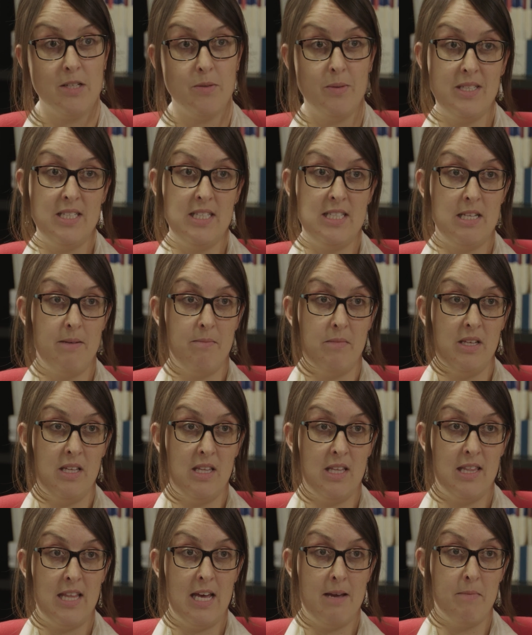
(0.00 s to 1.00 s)
which is something
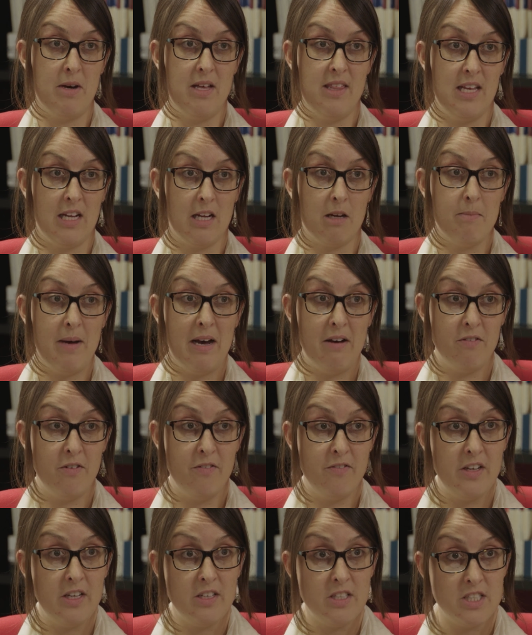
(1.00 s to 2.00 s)
that they might think about for
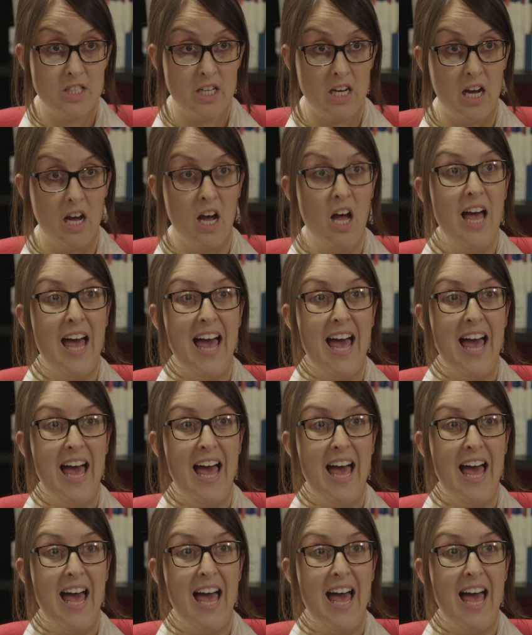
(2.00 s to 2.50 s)
future